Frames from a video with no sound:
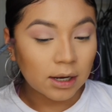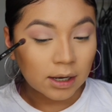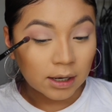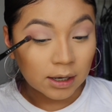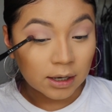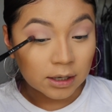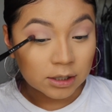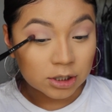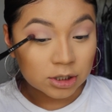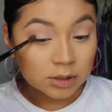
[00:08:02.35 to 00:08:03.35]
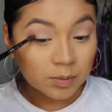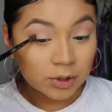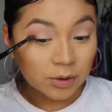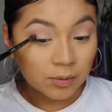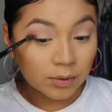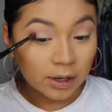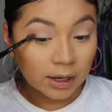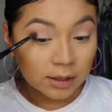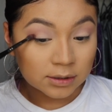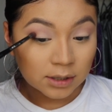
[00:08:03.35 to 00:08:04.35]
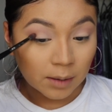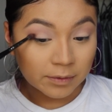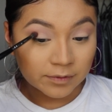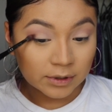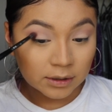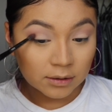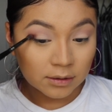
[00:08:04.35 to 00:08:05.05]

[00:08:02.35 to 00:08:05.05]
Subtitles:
and just put it right on top of it.